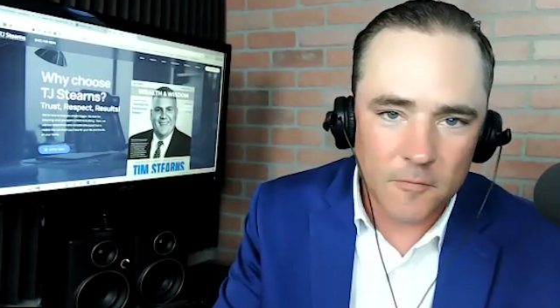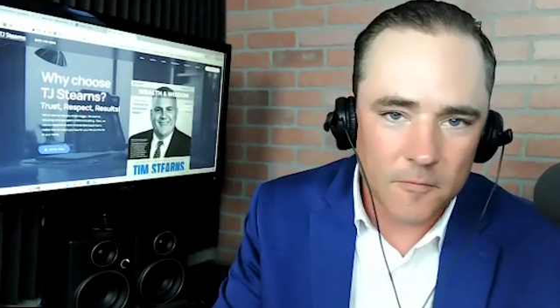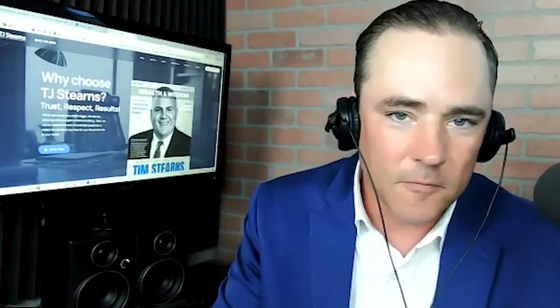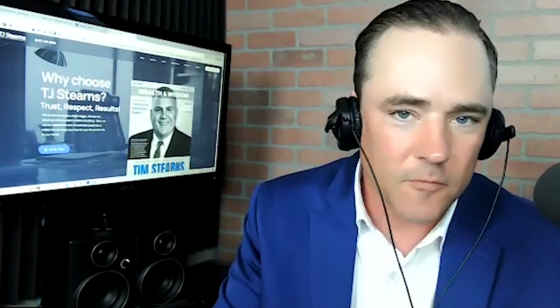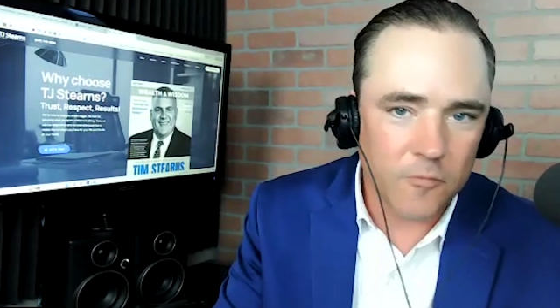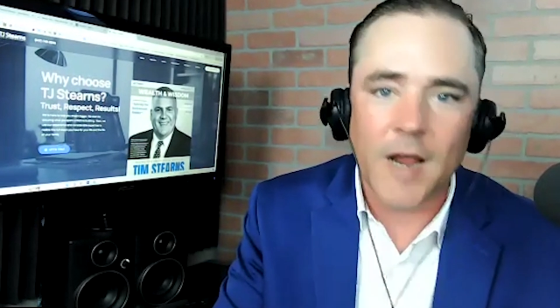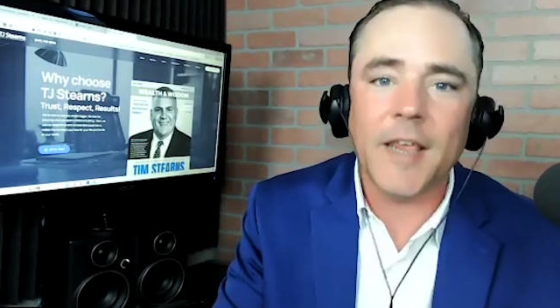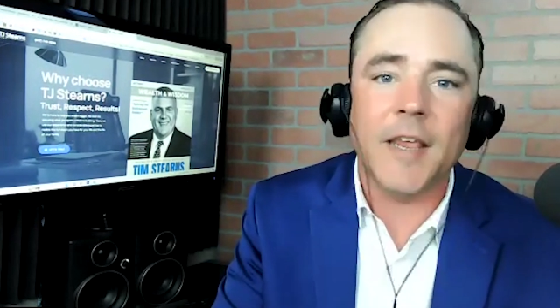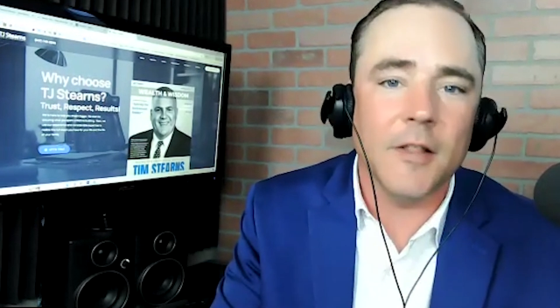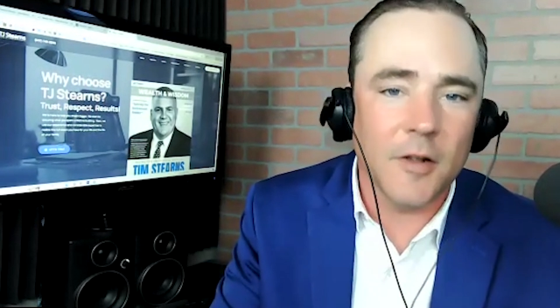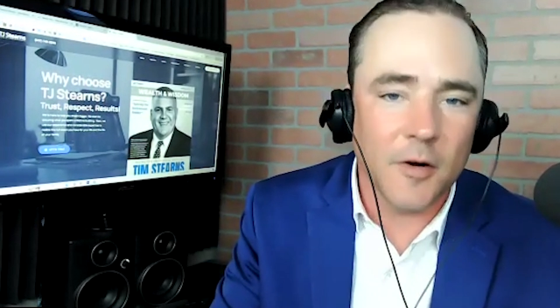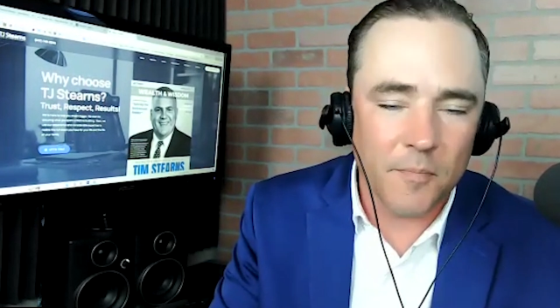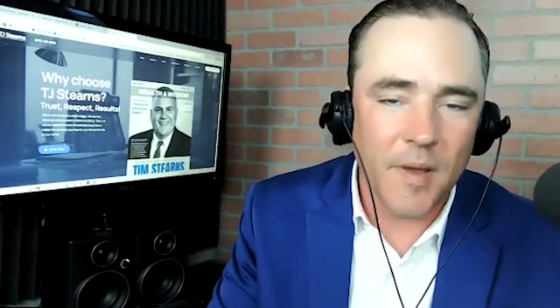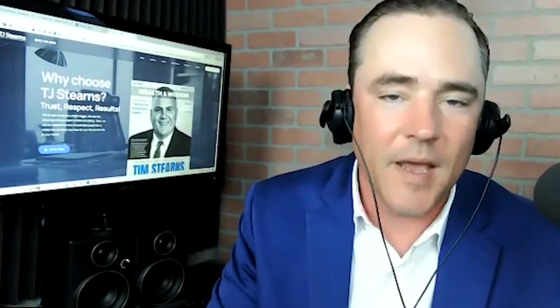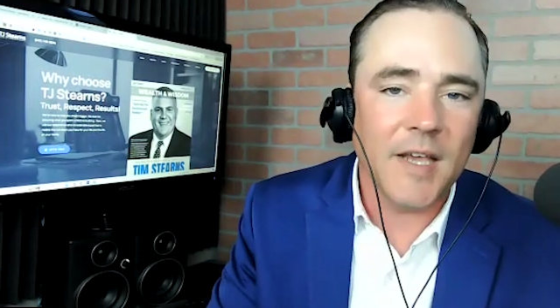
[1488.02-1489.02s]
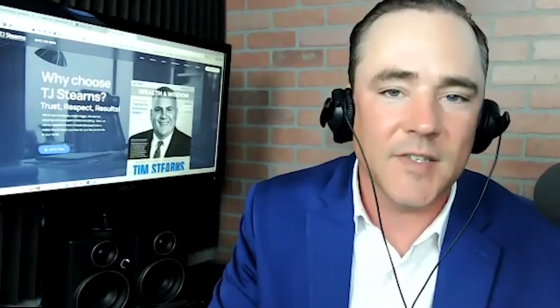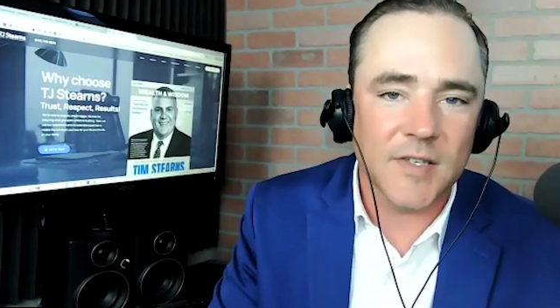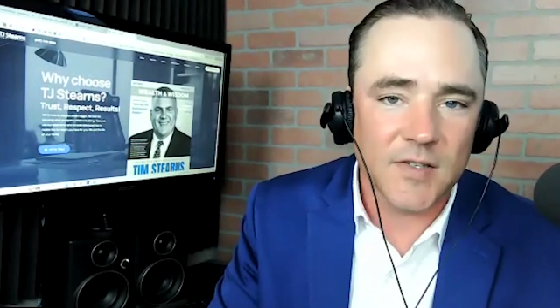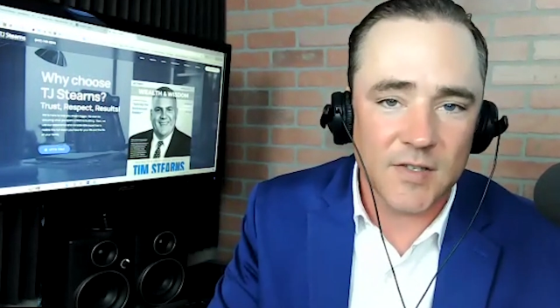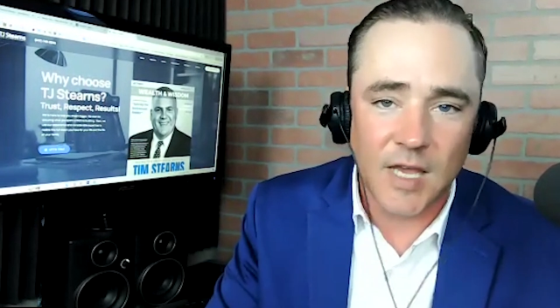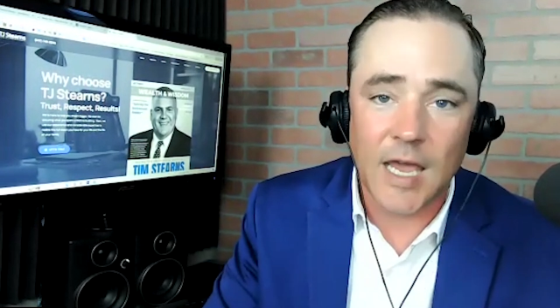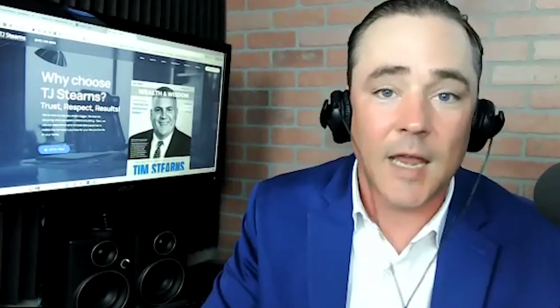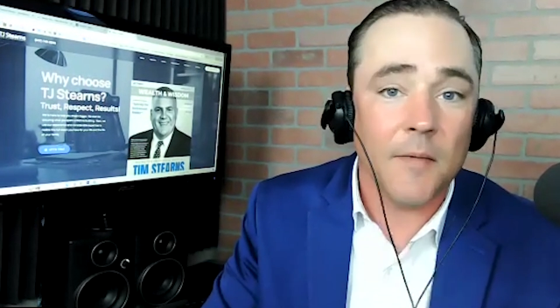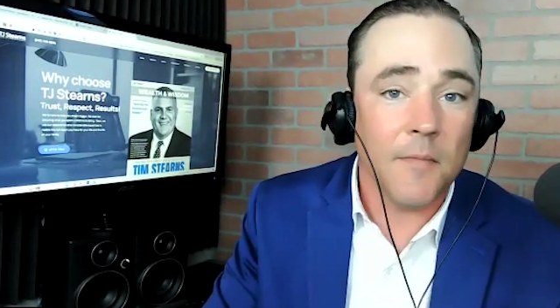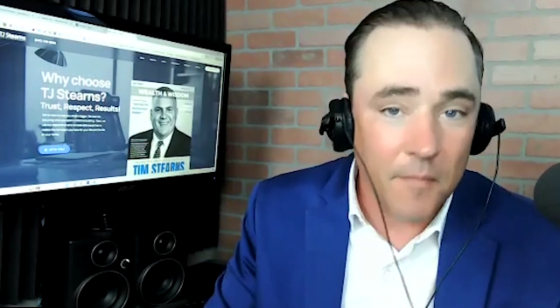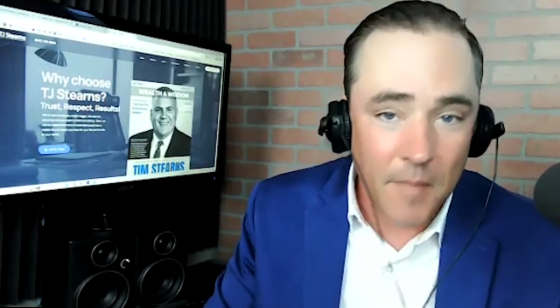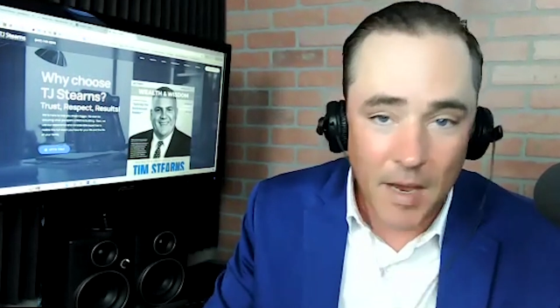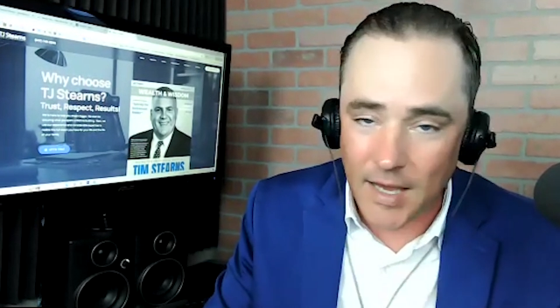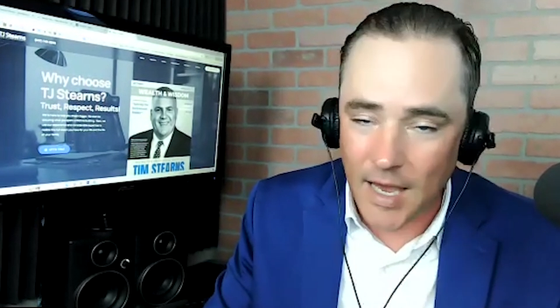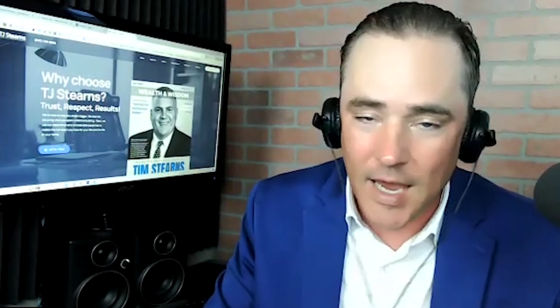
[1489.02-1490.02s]
regular basis can
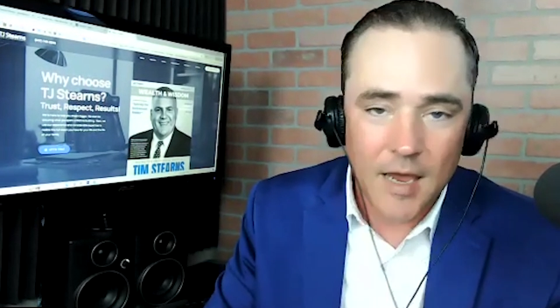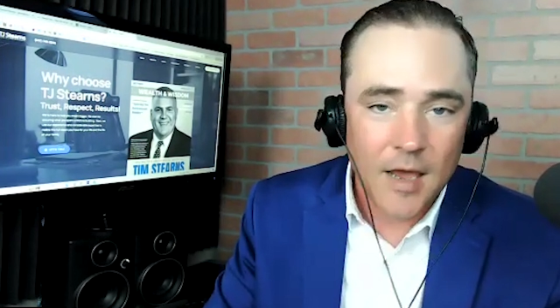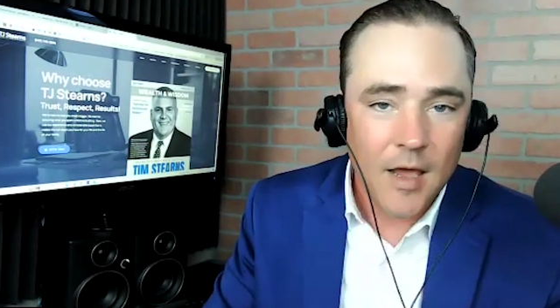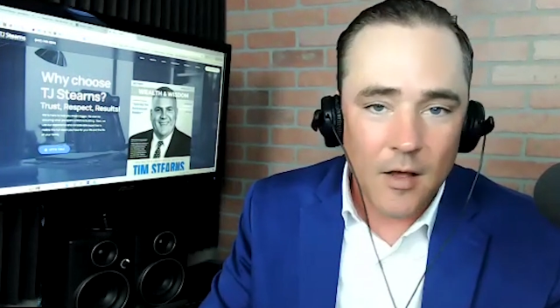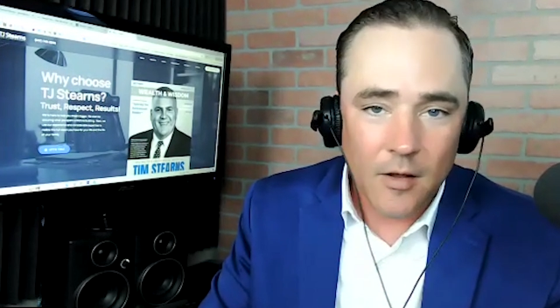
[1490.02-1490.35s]
make a